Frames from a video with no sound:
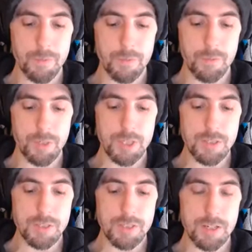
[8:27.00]
we
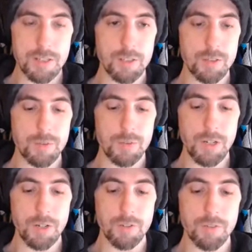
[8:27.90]
should not include
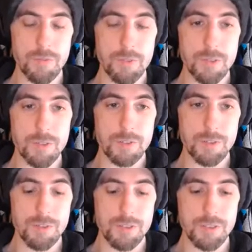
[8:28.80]
characters from the original
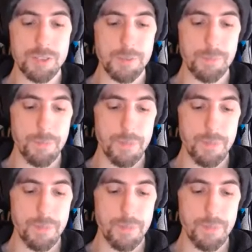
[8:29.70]
trilogy